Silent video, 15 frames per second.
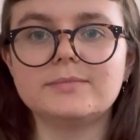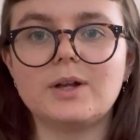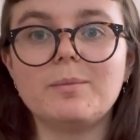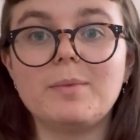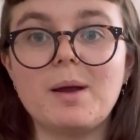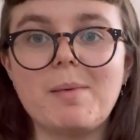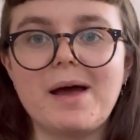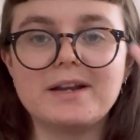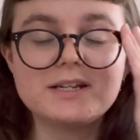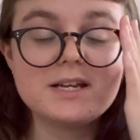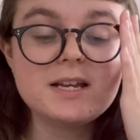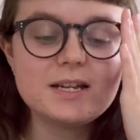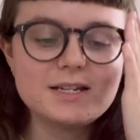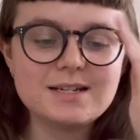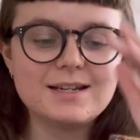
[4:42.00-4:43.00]
My bad.
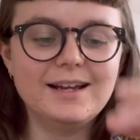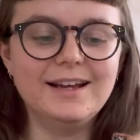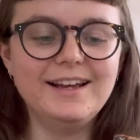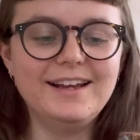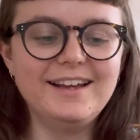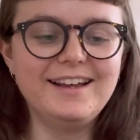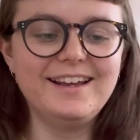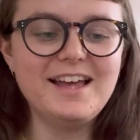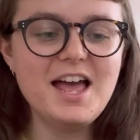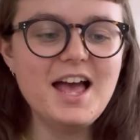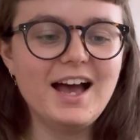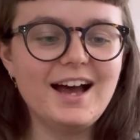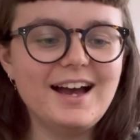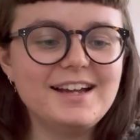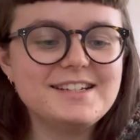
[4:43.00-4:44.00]

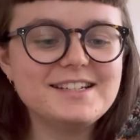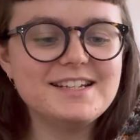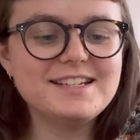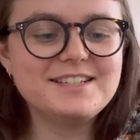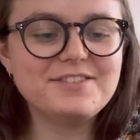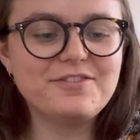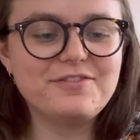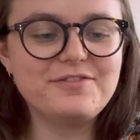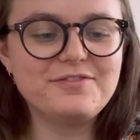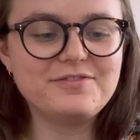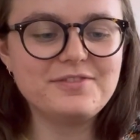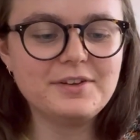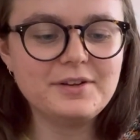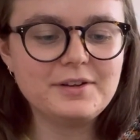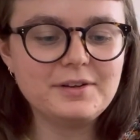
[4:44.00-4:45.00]
I did
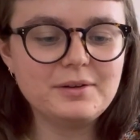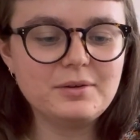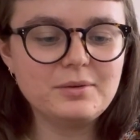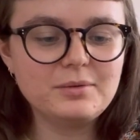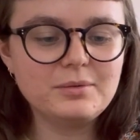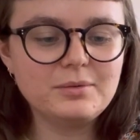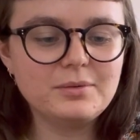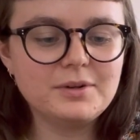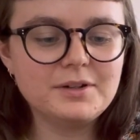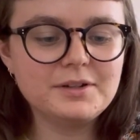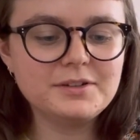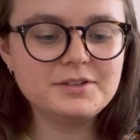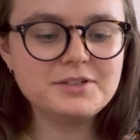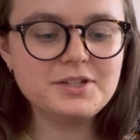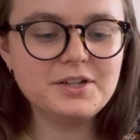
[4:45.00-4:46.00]

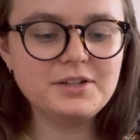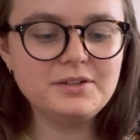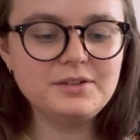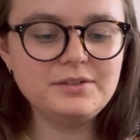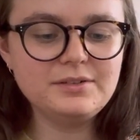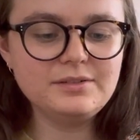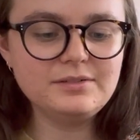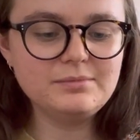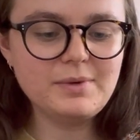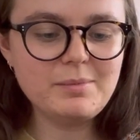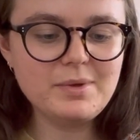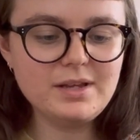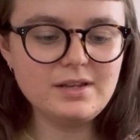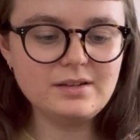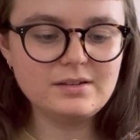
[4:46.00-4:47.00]
1, 2
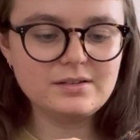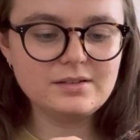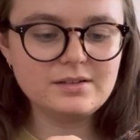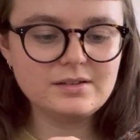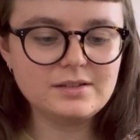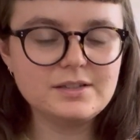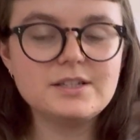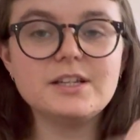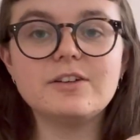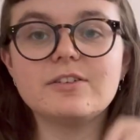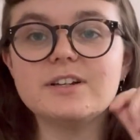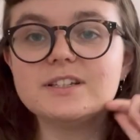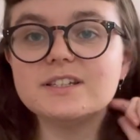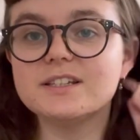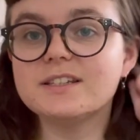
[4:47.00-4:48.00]
maybe
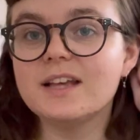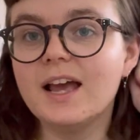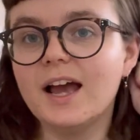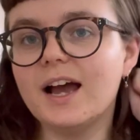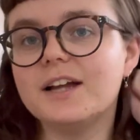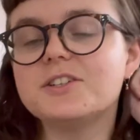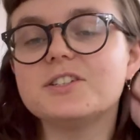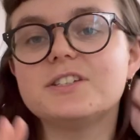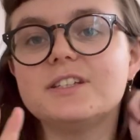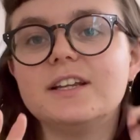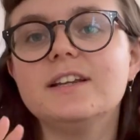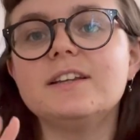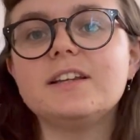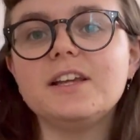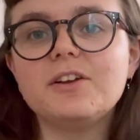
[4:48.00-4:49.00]
decreases. I just
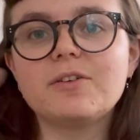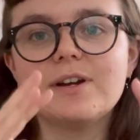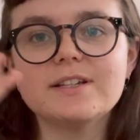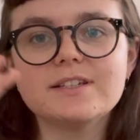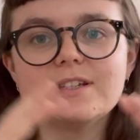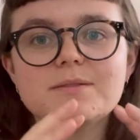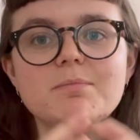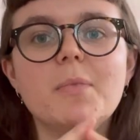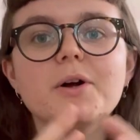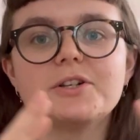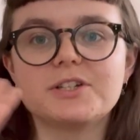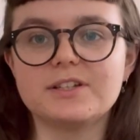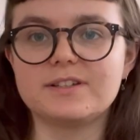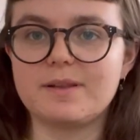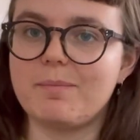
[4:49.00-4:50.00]
didn't decrease as
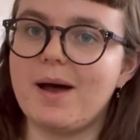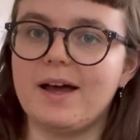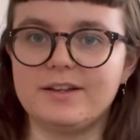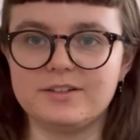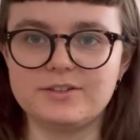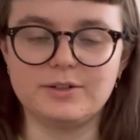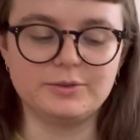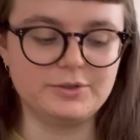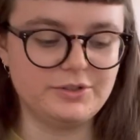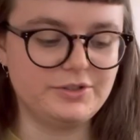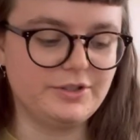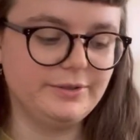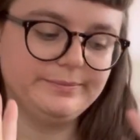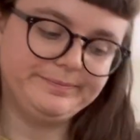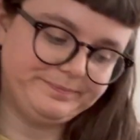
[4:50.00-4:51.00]
much as the pattern told you to.